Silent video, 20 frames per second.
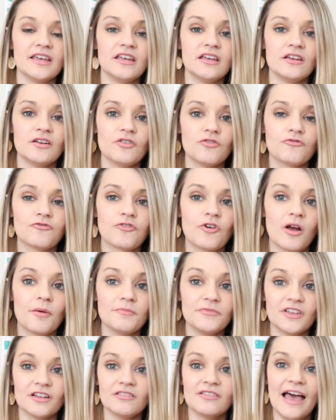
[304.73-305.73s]
in
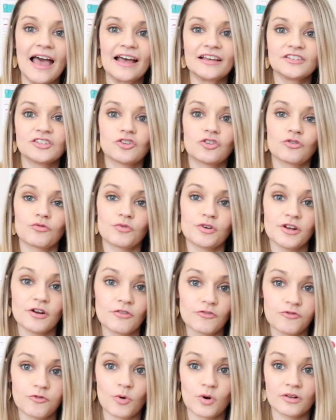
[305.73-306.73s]
from the last 3
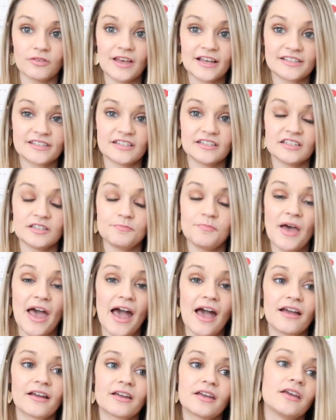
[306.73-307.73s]
or 4 lessons
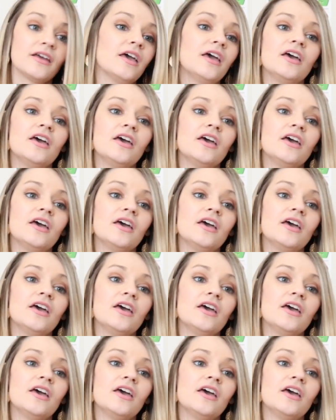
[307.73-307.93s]
back.